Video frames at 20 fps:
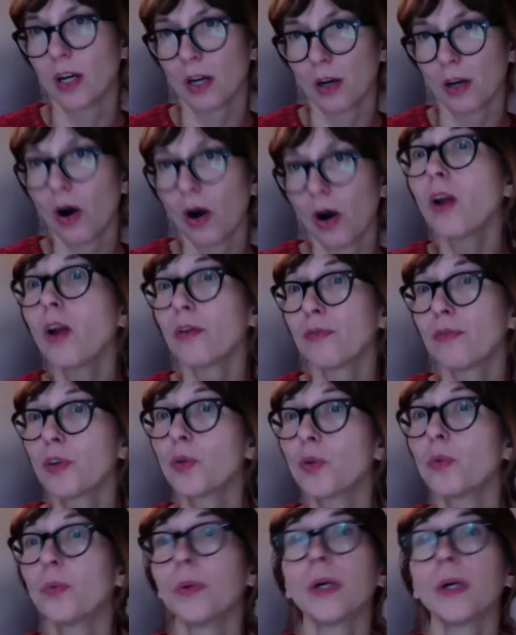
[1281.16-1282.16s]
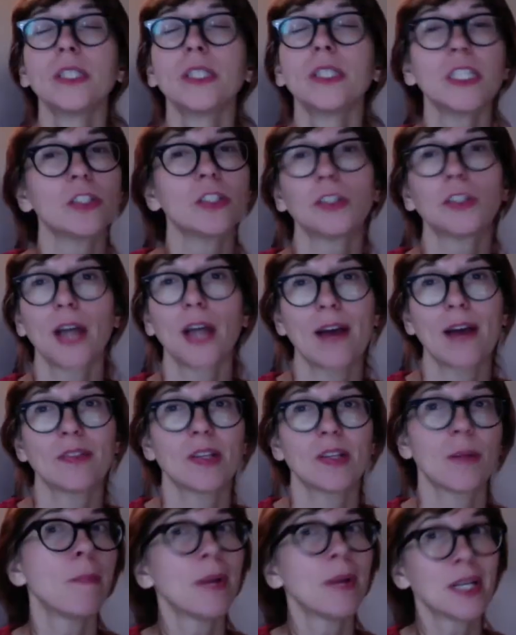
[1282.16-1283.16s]
all of you will need to have
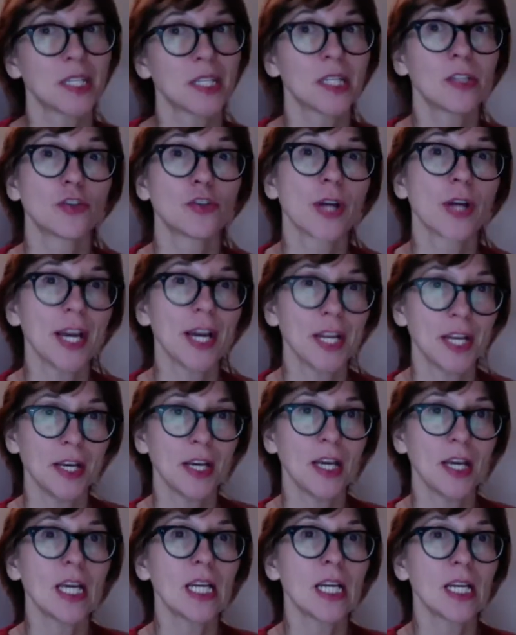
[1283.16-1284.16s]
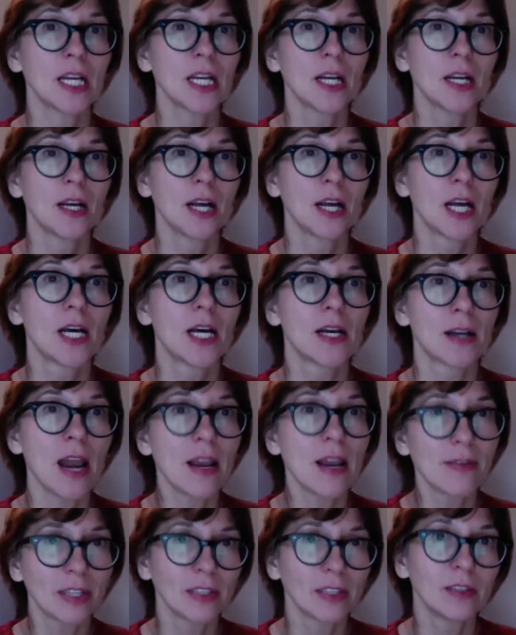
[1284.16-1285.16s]
some basic training in
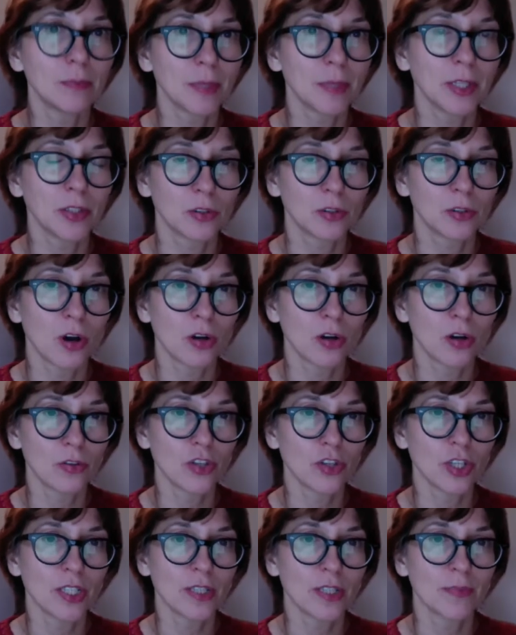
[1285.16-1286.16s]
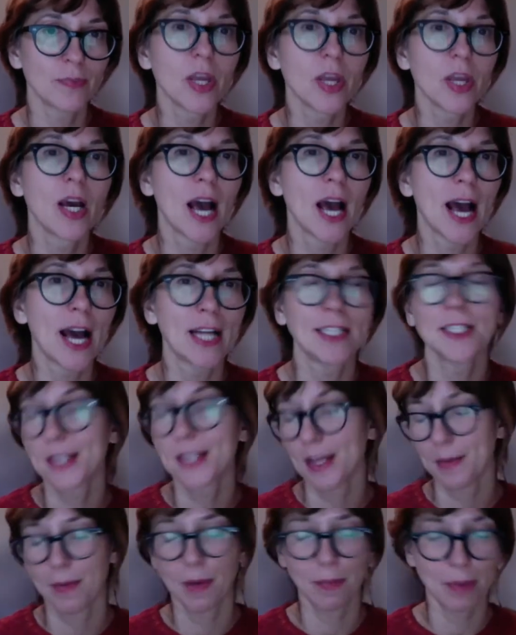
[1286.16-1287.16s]
relevant methodologies. The
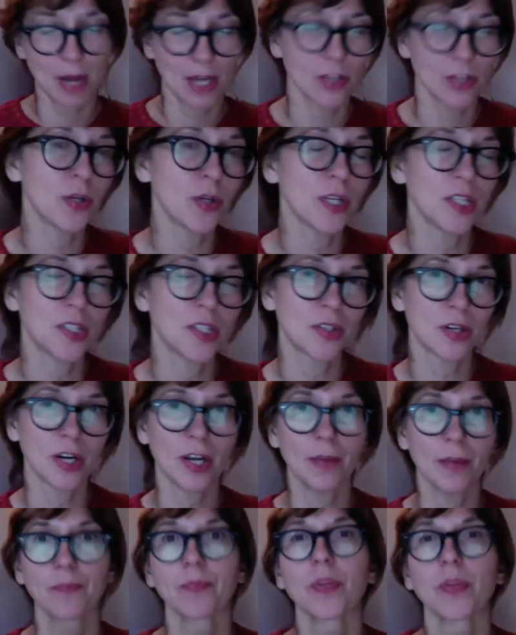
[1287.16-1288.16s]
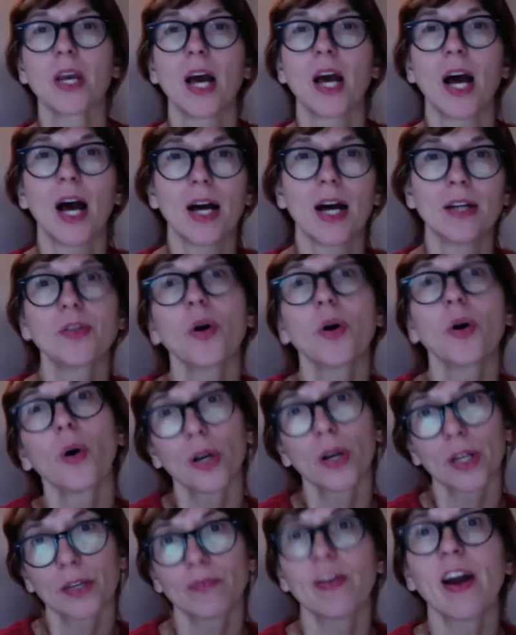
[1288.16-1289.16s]
same apply to history. So
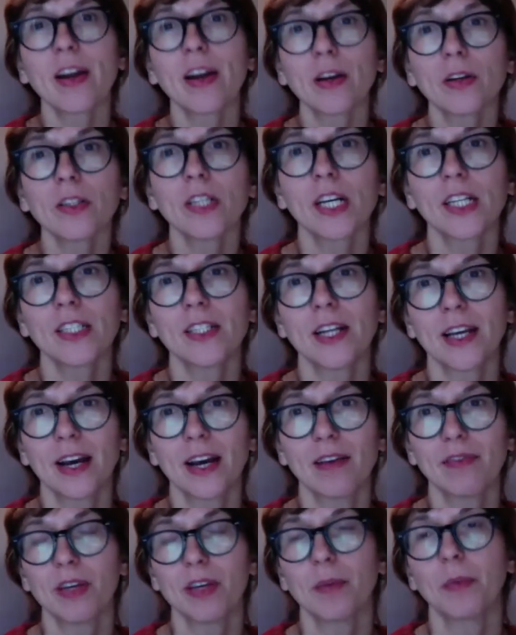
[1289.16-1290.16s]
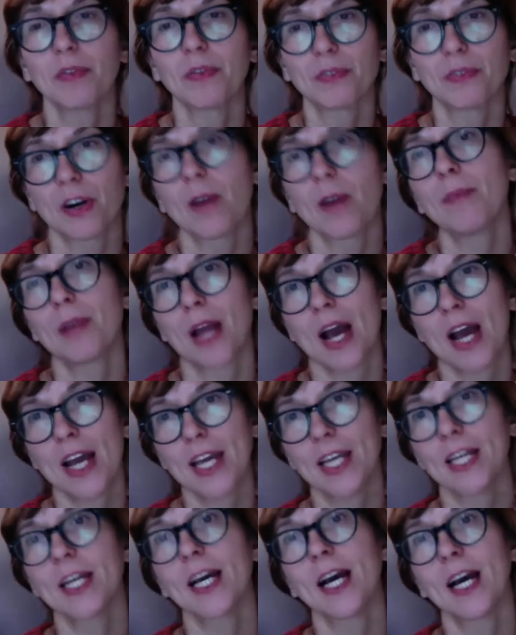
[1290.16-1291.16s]
very good idea, I think, before
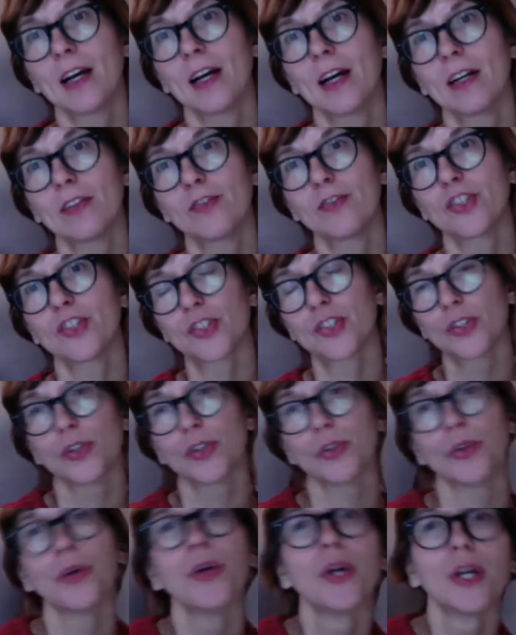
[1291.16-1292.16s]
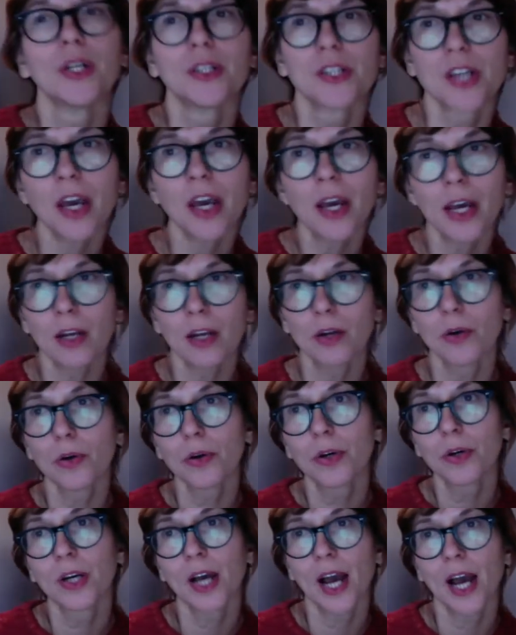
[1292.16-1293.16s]
applying, just to take a
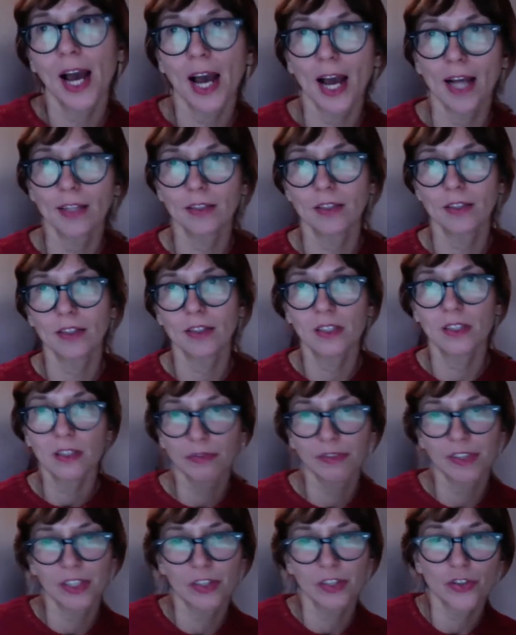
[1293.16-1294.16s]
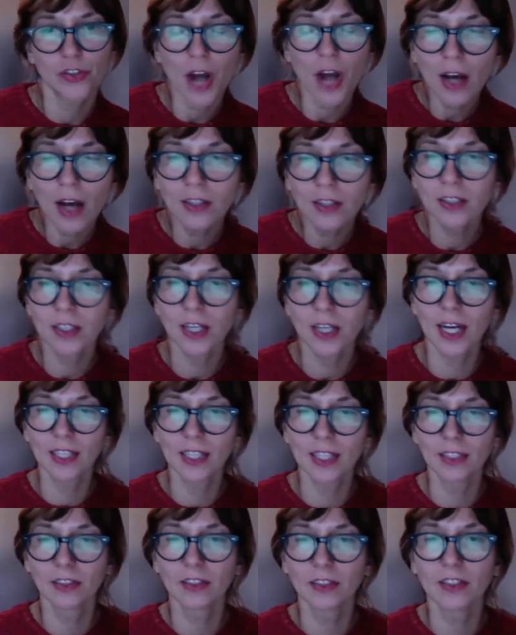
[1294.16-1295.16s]
look at the different track
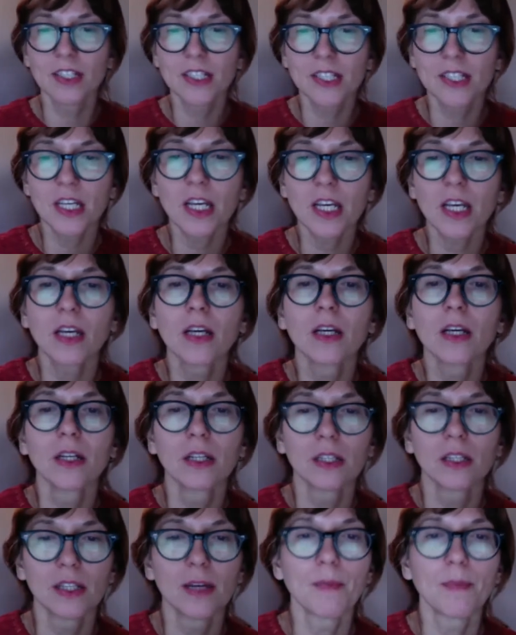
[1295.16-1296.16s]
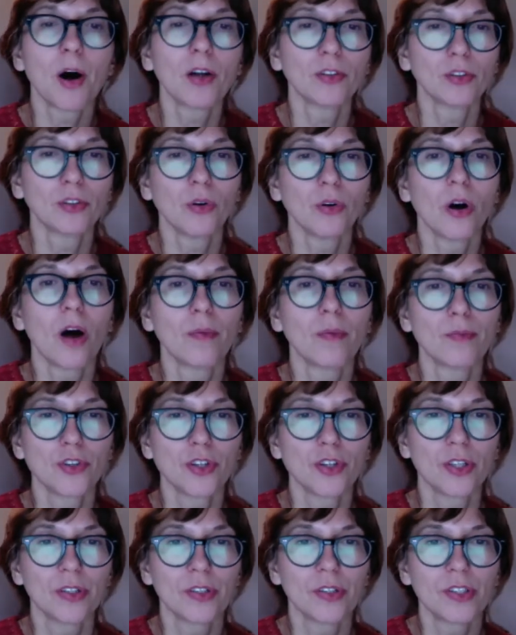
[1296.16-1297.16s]
and see the model
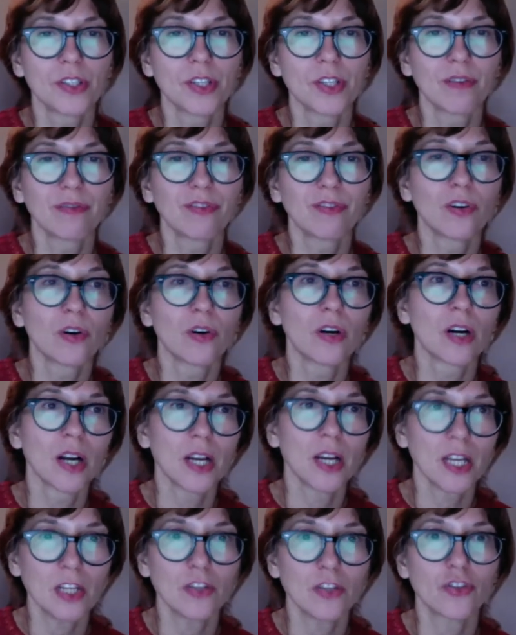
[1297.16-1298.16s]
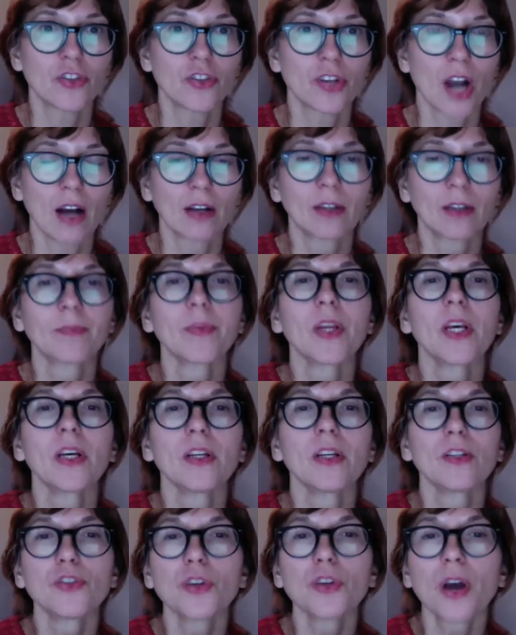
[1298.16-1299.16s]
options for each track.
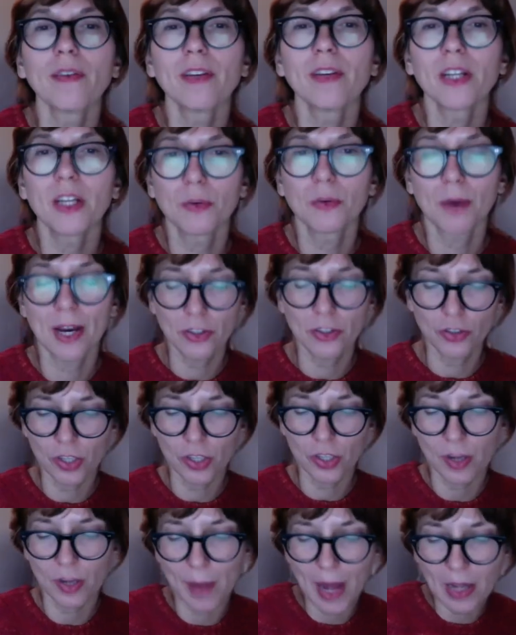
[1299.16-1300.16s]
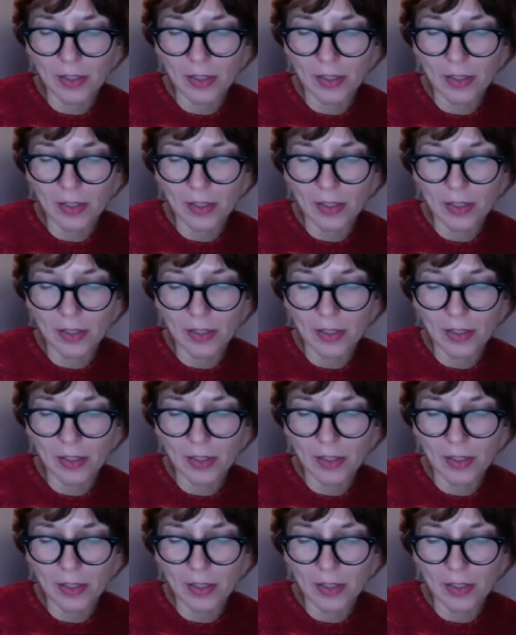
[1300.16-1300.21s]
Do you have any question about